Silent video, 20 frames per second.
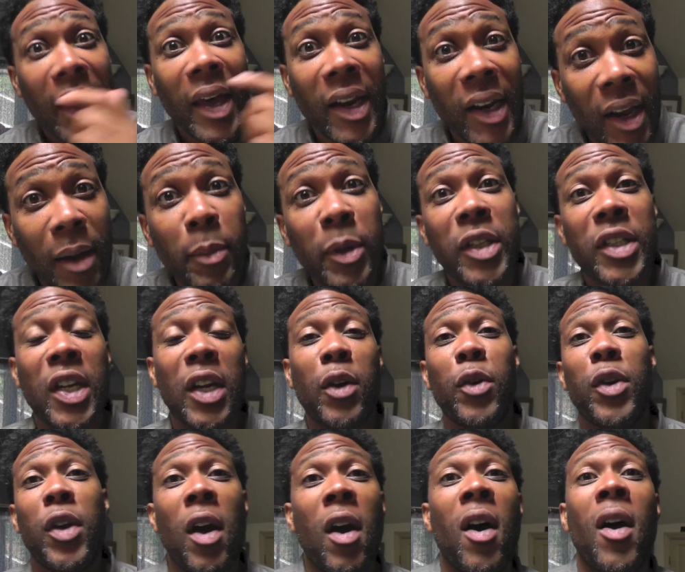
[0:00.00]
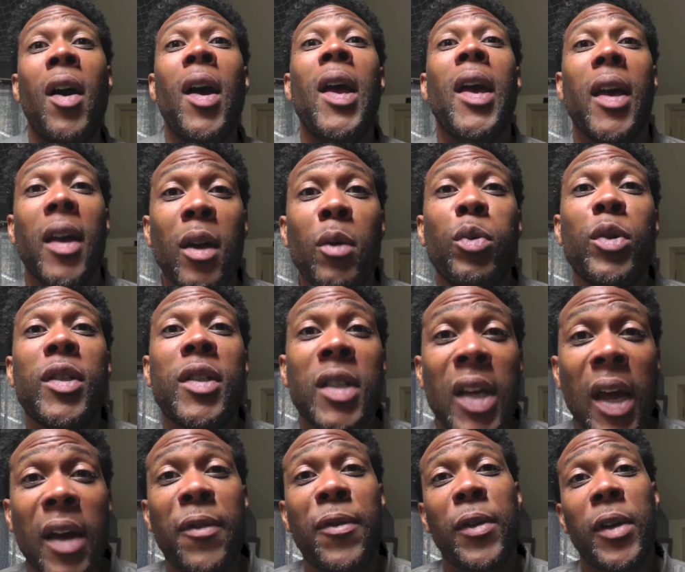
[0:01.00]
and let me tell y'all, it was
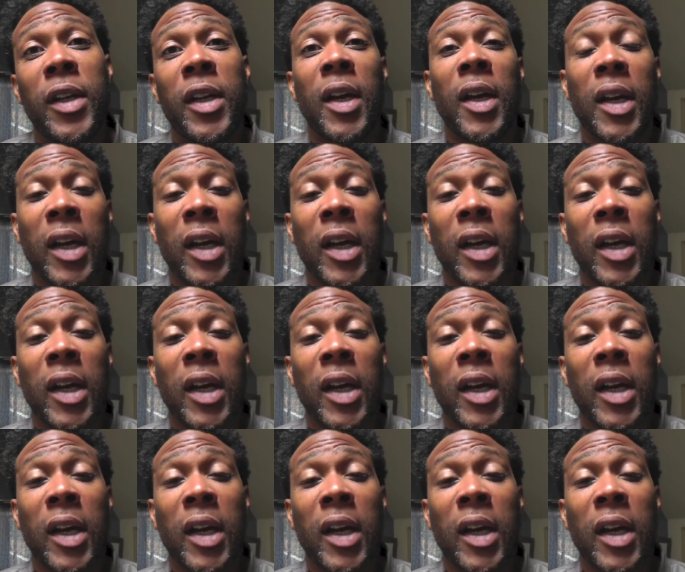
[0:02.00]
definitely